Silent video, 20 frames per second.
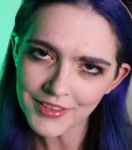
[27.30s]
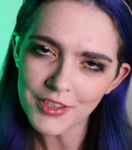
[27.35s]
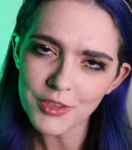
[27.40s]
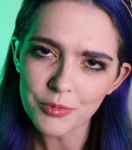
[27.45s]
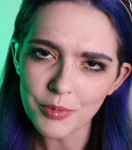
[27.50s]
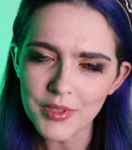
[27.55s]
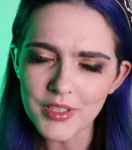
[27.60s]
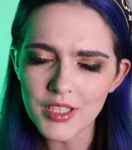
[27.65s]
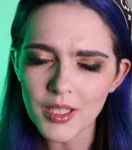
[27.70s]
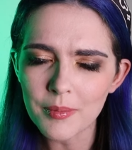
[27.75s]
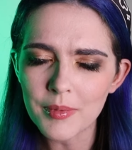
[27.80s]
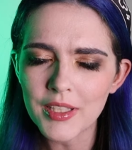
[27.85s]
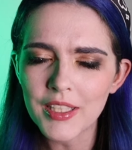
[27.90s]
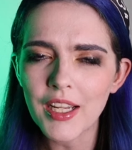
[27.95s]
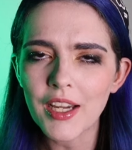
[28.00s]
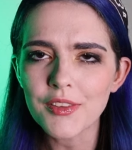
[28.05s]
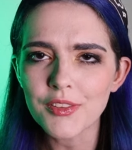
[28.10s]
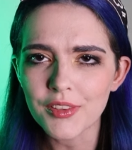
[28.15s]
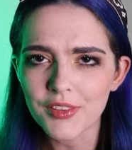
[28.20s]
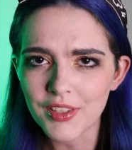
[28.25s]
it's what some of the
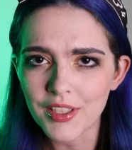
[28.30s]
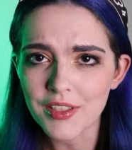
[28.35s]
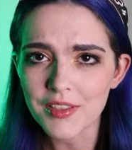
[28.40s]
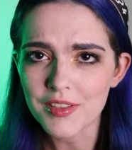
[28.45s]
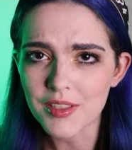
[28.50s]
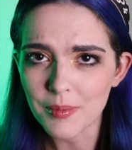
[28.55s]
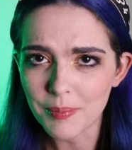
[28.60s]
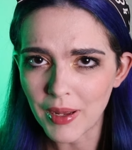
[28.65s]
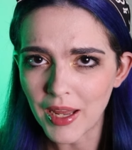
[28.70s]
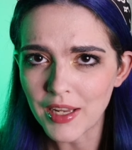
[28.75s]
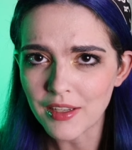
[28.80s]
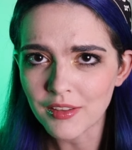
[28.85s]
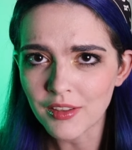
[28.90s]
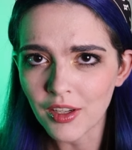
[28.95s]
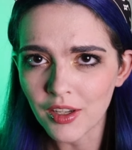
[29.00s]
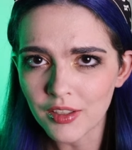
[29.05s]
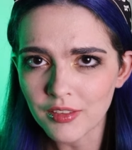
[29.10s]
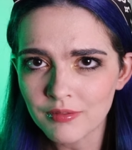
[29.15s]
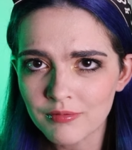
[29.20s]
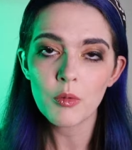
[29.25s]
other things depend
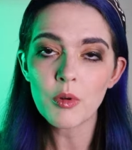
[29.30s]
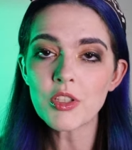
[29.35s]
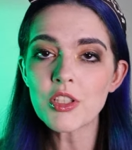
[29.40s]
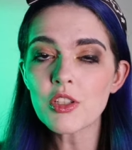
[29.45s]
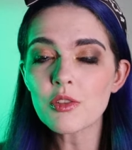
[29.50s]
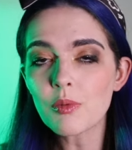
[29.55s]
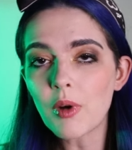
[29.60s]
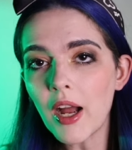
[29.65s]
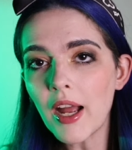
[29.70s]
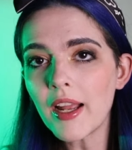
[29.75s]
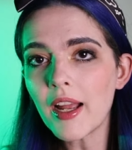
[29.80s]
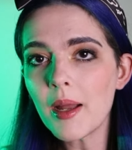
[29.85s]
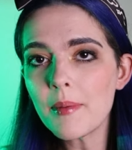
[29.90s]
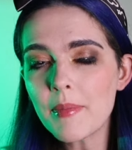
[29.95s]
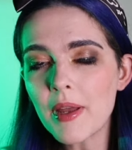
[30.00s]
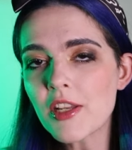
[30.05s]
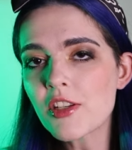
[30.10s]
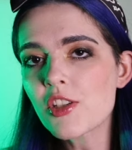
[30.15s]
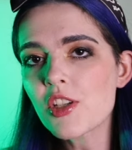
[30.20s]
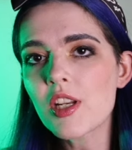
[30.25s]
on, which is why I'm
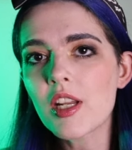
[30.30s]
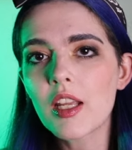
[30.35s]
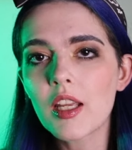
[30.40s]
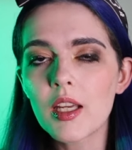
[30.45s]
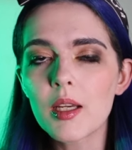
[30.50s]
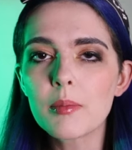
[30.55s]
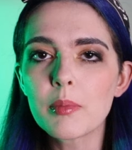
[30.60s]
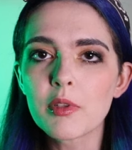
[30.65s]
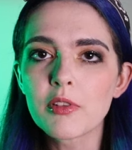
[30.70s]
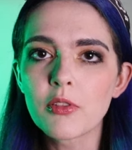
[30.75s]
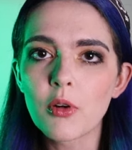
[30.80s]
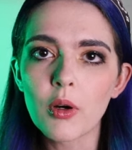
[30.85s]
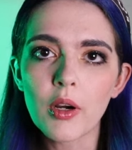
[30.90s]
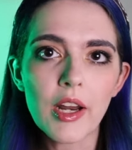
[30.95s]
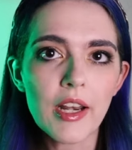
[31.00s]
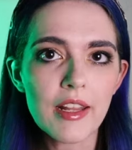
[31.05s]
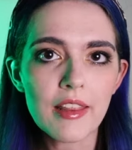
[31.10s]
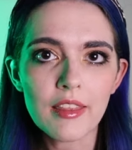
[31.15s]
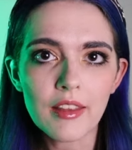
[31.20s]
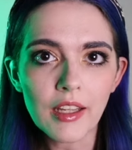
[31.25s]
mentioning it before
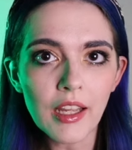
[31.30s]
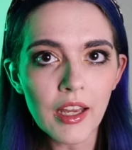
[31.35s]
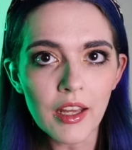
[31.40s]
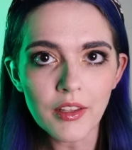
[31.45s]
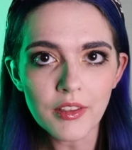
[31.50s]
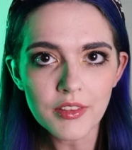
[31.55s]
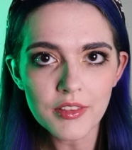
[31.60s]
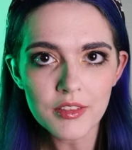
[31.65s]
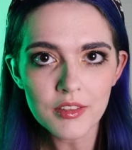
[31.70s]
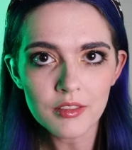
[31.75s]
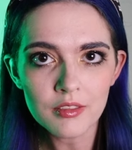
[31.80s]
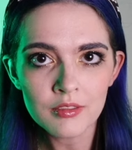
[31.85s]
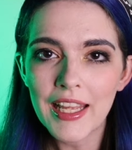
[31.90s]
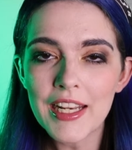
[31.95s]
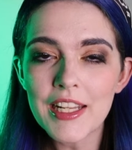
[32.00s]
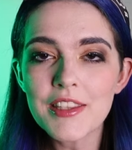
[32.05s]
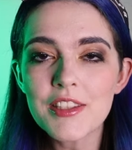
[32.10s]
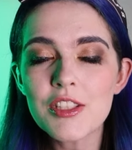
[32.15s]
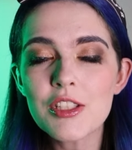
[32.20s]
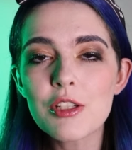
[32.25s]
anything else.
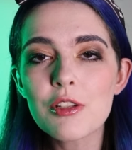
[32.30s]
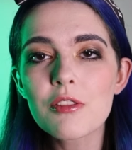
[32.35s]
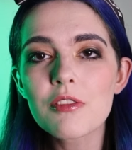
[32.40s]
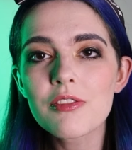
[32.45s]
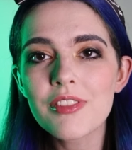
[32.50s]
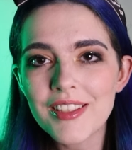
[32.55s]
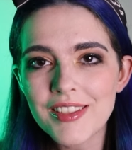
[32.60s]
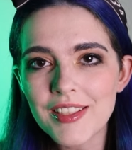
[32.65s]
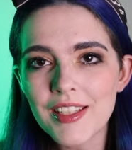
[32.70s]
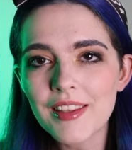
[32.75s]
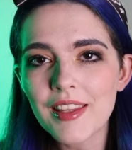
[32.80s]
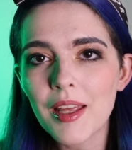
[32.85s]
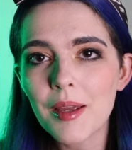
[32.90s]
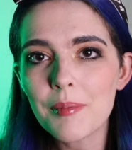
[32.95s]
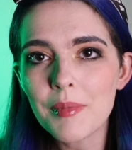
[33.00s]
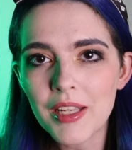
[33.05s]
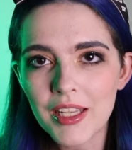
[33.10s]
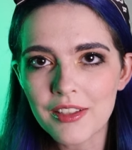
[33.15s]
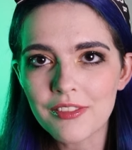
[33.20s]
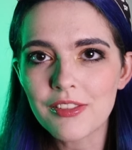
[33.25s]
And it's to visit
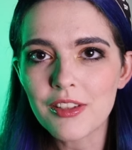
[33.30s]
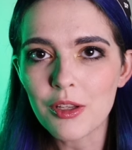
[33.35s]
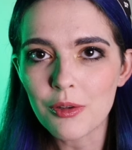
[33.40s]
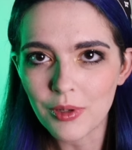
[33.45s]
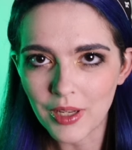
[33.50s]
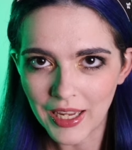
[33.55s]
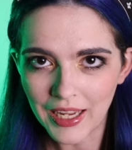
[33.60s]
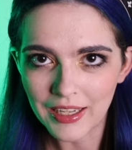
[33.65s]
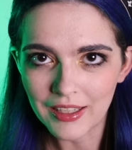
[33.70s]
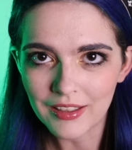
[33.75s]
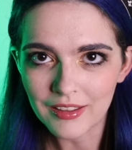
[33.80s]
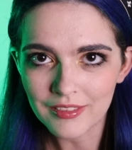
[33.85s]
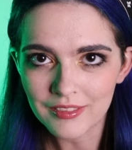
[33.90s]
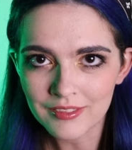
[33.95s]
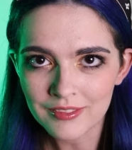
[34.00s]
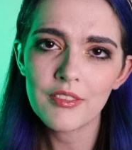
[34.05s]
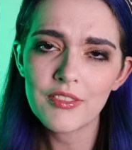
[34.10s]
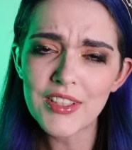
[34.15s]
them if you can.